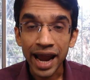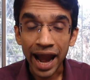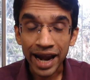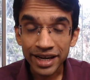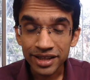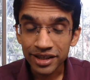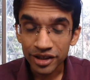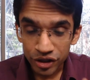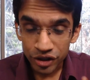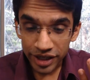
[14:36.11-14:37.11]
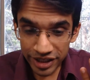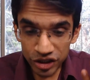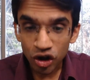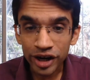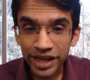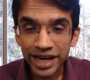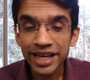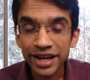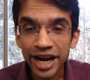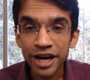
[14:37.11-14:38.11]
and it is not
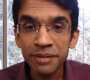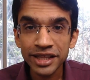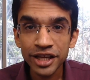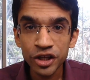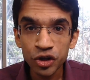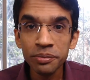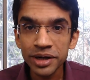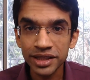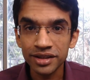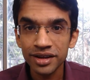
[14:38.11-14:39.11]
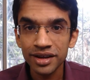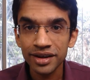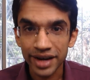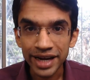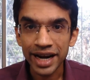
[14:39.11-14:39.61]
getting read by the human, right?